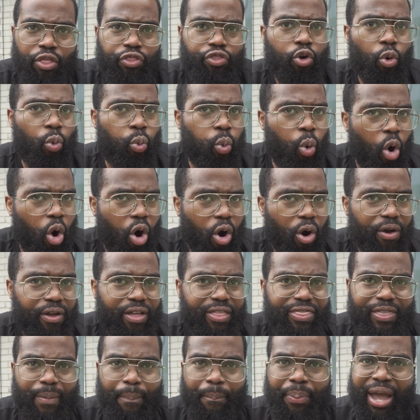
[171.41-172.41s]
The war,
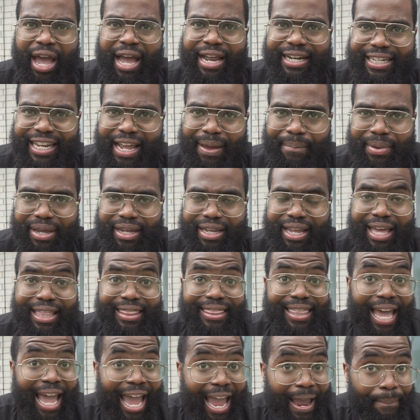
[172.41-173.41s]
the pandemic,
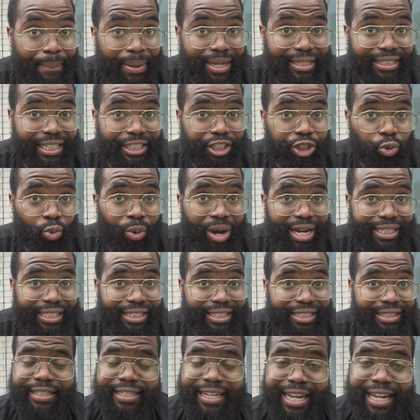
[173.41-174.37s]
the AB situation.